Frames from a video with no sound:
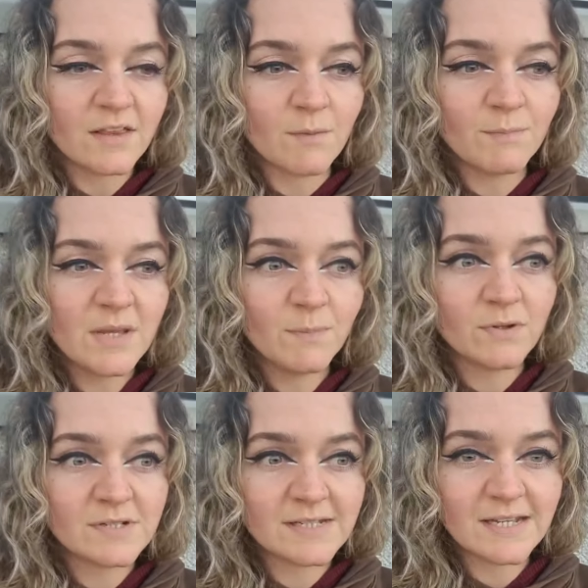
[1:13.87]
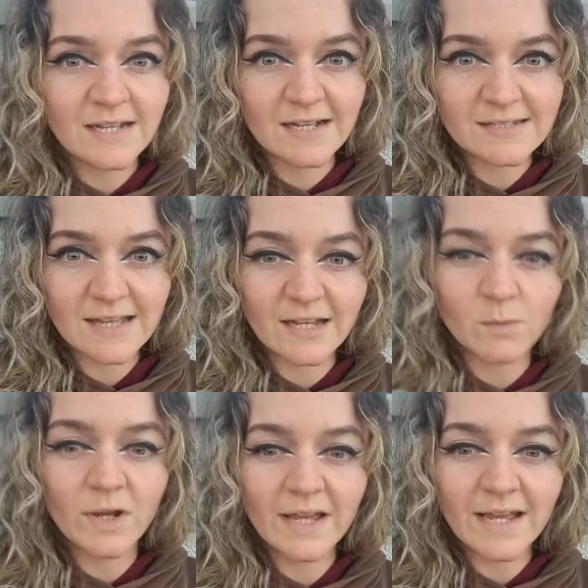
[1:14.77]
that people see as like
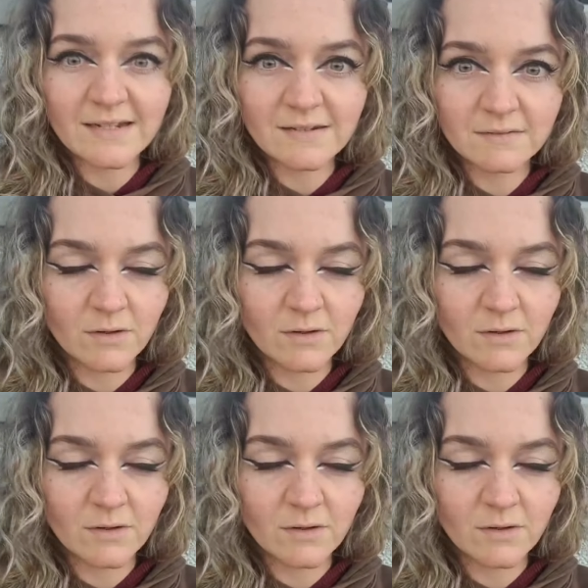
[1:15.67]
weird